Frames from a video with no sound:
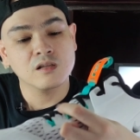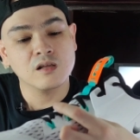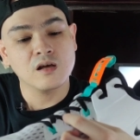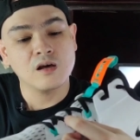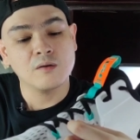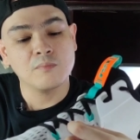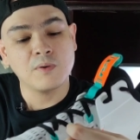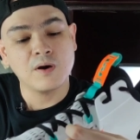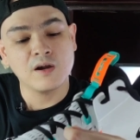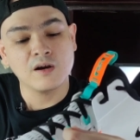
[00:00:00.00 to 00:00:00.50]

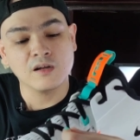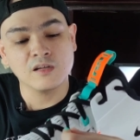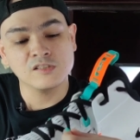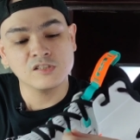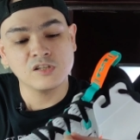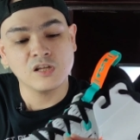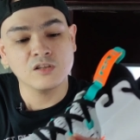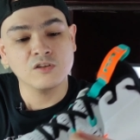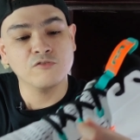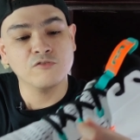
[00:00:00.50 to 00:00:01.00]
na parang
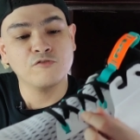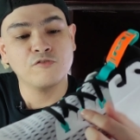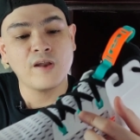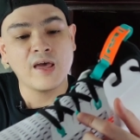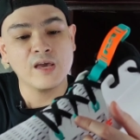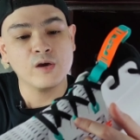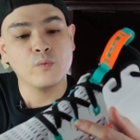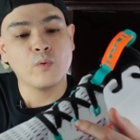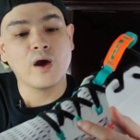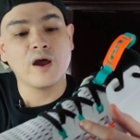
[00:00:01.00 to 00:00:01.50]
instead of
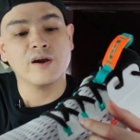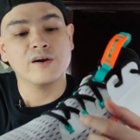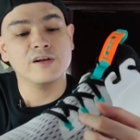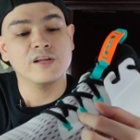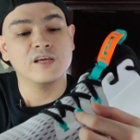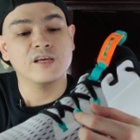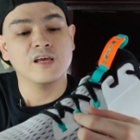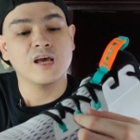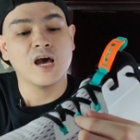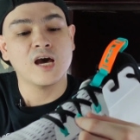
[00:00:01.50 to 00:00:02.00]
fly wire,
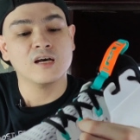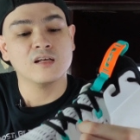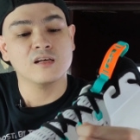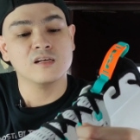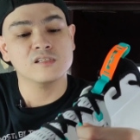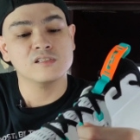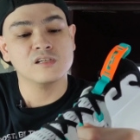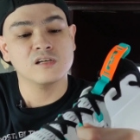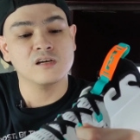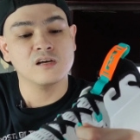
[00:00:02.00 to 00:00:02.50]
they act
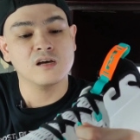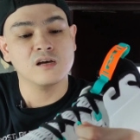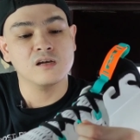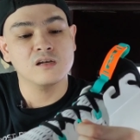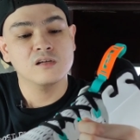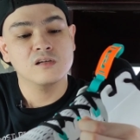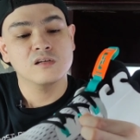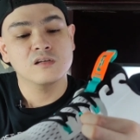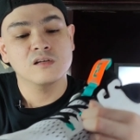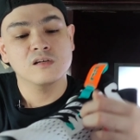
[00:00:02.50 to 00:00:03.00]
as a,
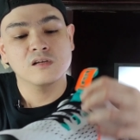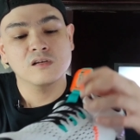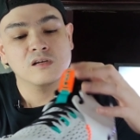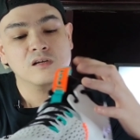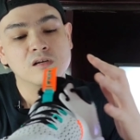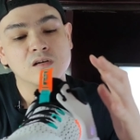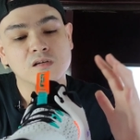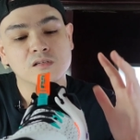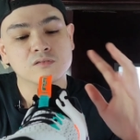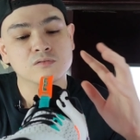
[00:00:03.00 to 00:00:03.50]

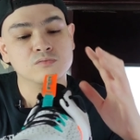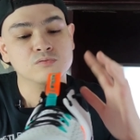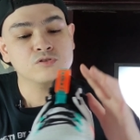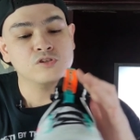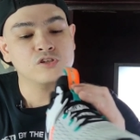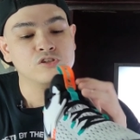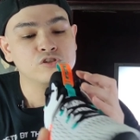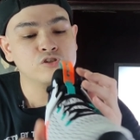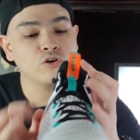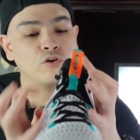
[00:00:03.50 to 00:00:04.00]
to
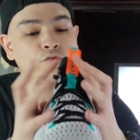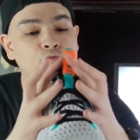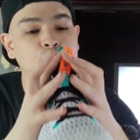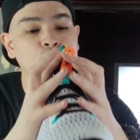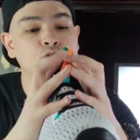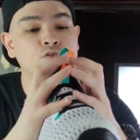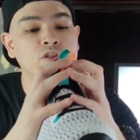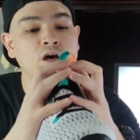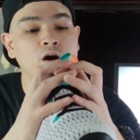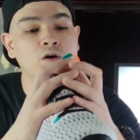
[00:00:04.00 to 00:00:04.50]
cinch your
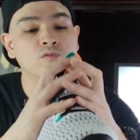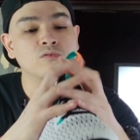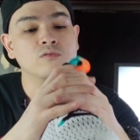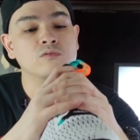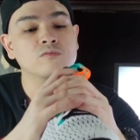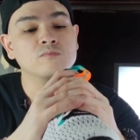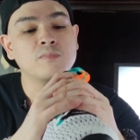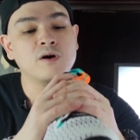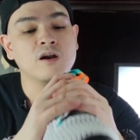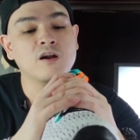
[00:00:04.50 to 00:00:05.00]
foot down,
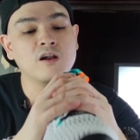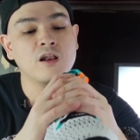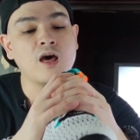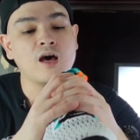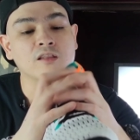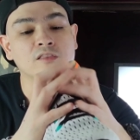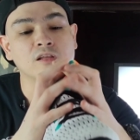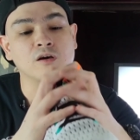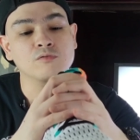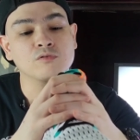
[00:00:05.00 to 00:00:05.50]
para
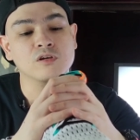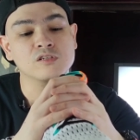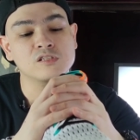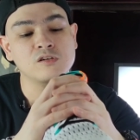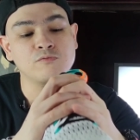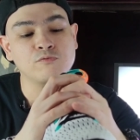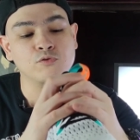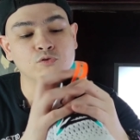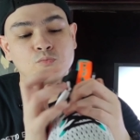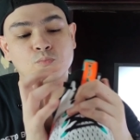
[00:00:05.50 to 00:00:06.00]
lockdown ka
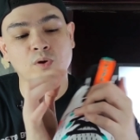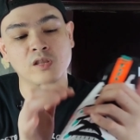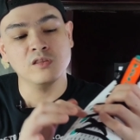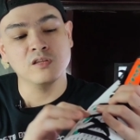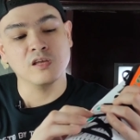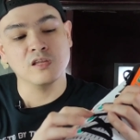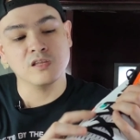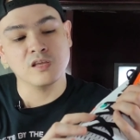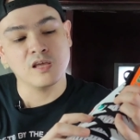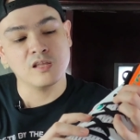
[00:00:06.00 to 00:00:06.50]
sa footbed,
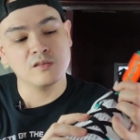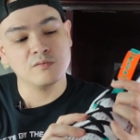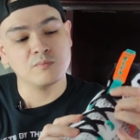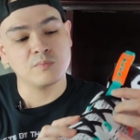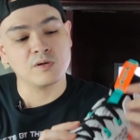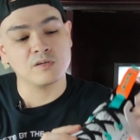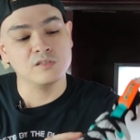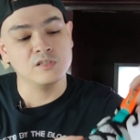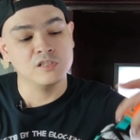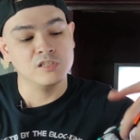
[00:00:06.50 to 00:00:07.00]
ganyan,
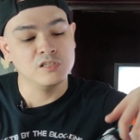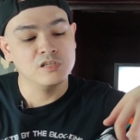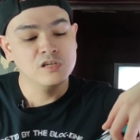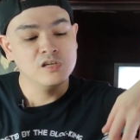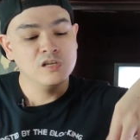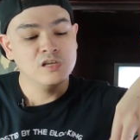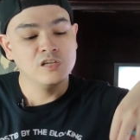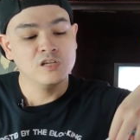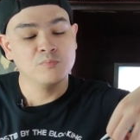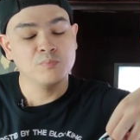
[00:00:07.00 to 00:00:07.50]
pag
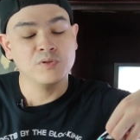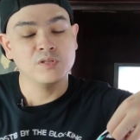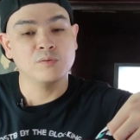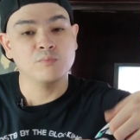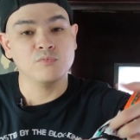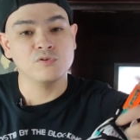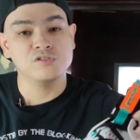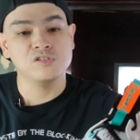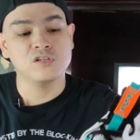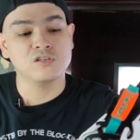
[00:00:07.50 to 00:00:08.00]

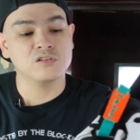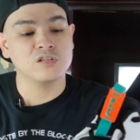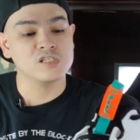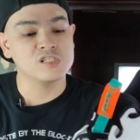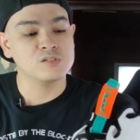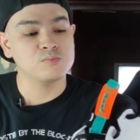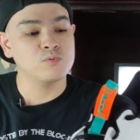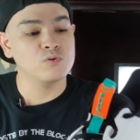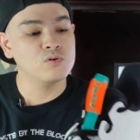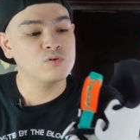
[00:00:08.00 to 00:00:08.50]
hinigpitan mo yung
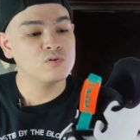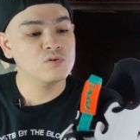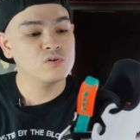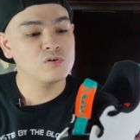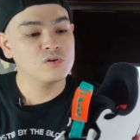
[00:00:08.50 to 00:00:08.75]
sintas mo.